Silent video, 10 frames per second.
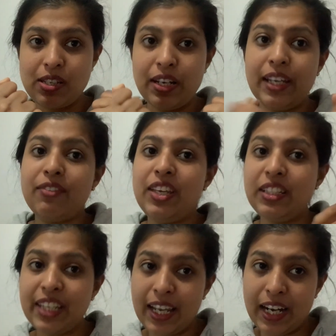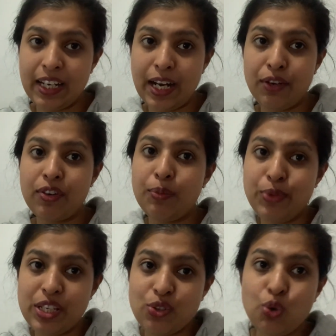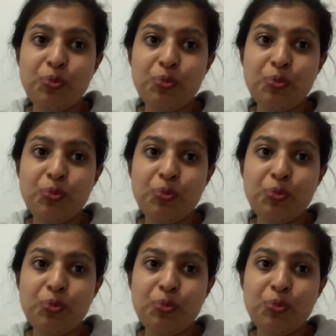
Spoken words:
like we will take a 10 from this group